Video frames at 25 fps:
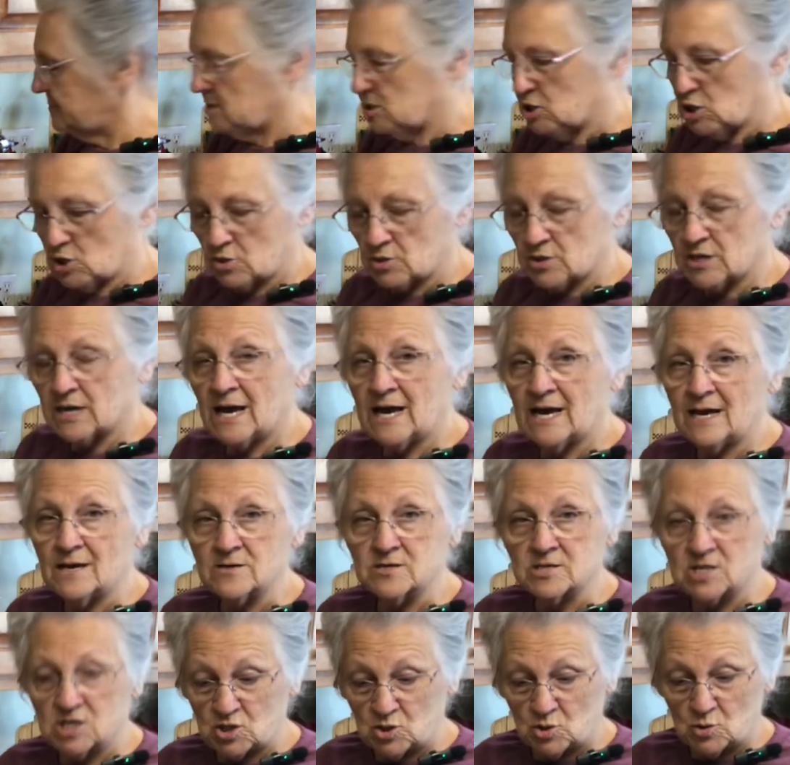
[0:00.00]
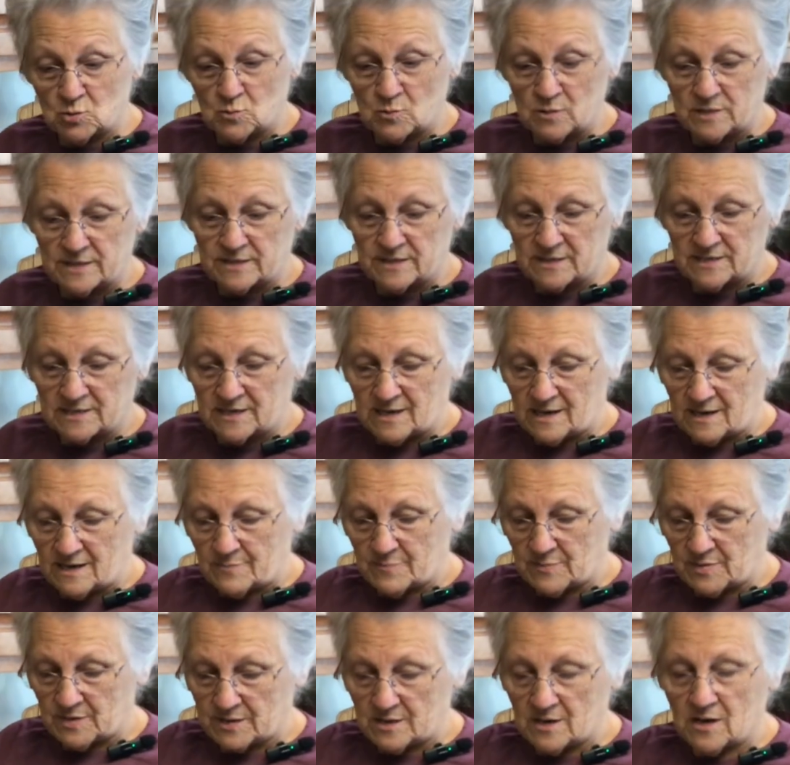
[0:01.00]
learned how to cook with it yet.
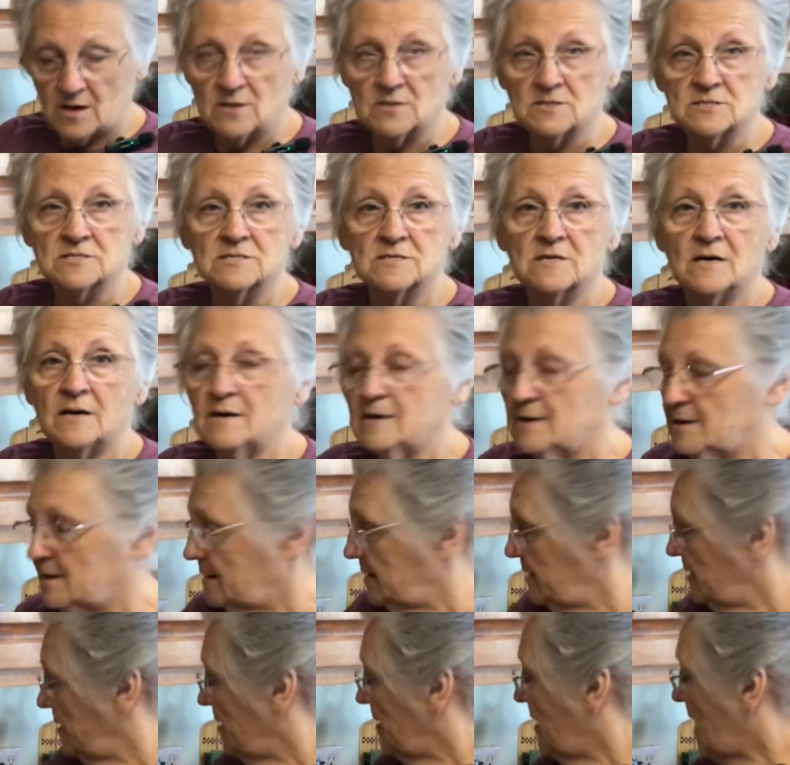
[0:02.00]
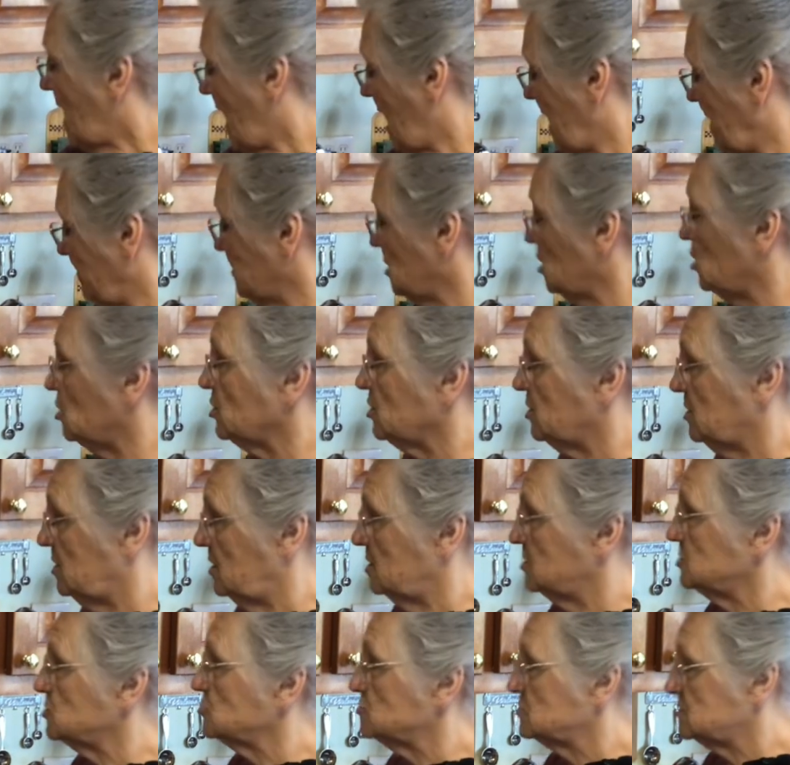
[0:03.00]
Under I'm gonna
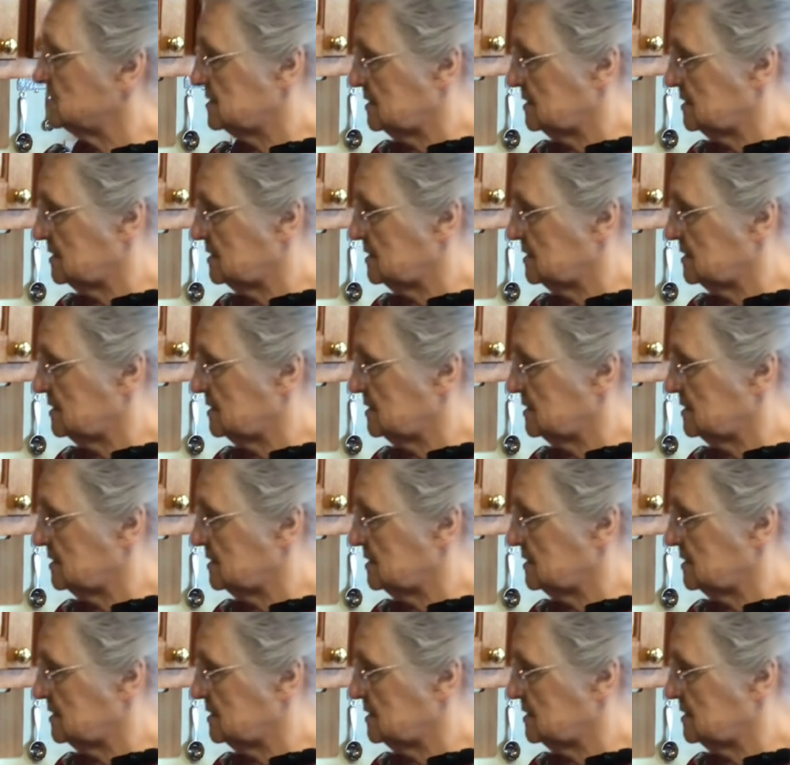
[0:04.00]
under